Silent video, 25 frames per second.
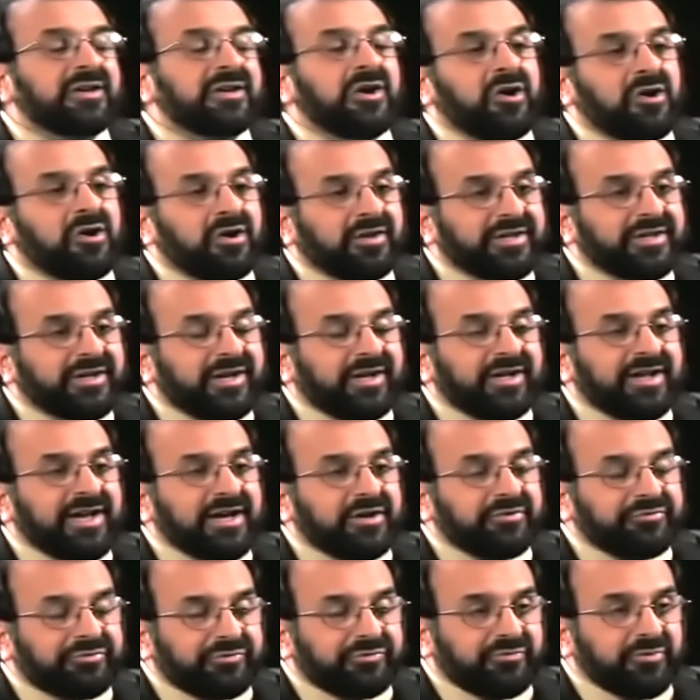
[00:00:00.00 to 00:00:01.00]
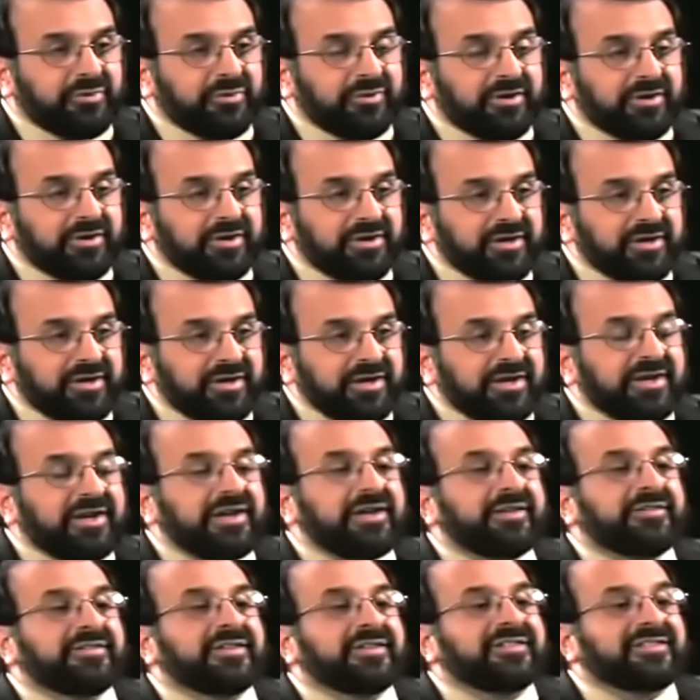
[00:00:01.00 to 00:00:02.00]
All it allows for
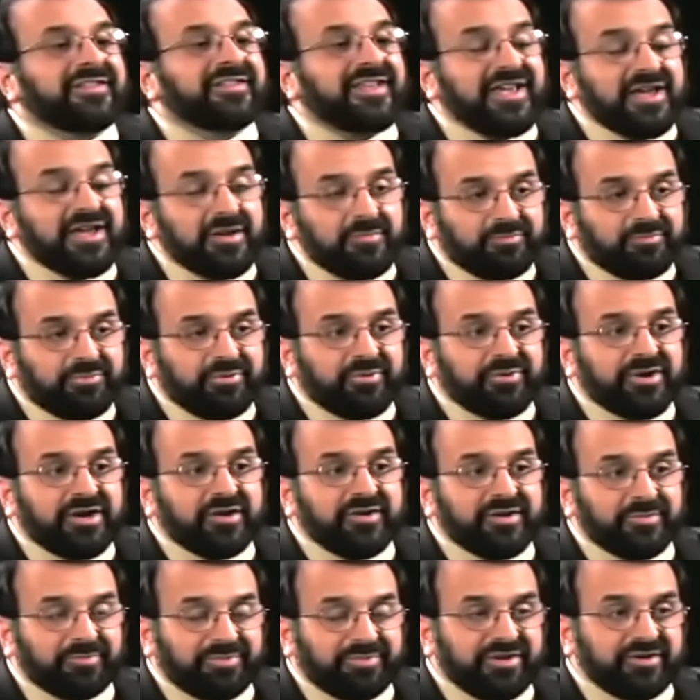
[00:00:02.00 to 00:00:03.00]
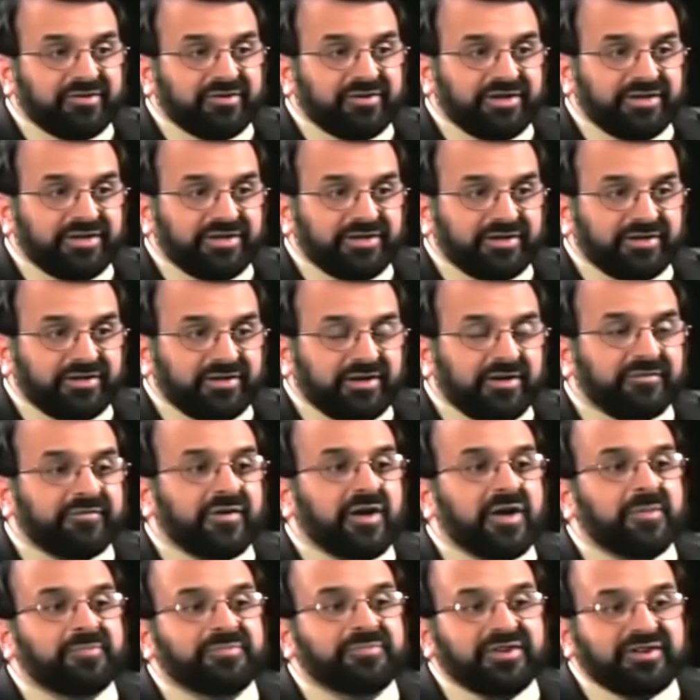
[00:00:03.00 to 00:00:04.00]
is a temporary period of
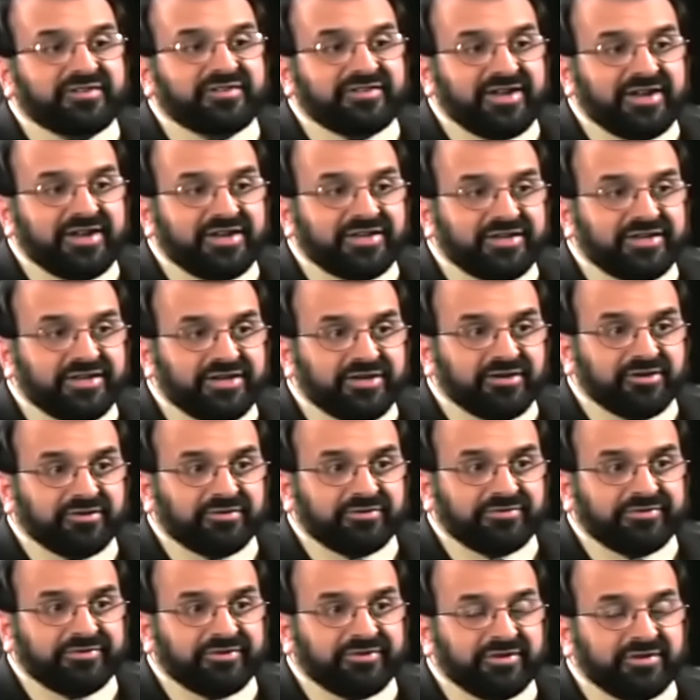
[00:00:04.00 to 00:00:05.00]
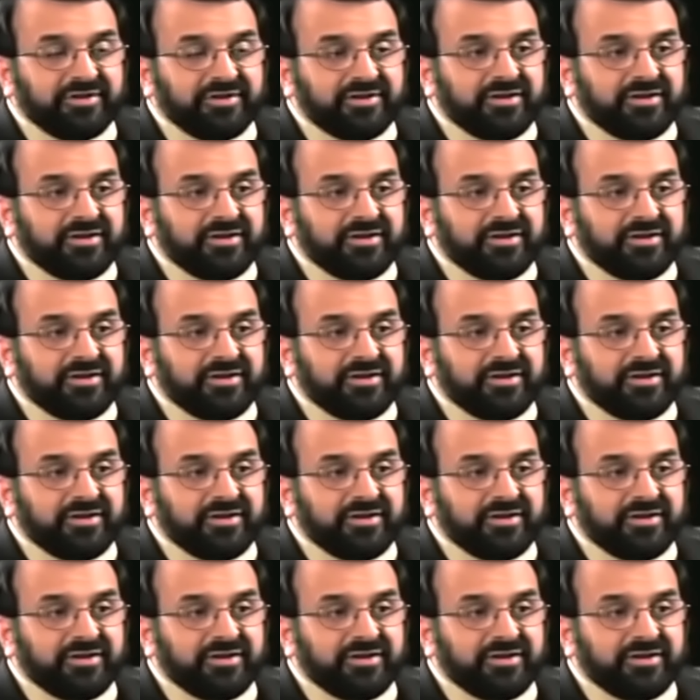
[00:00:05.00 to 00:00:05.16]
up to 10 years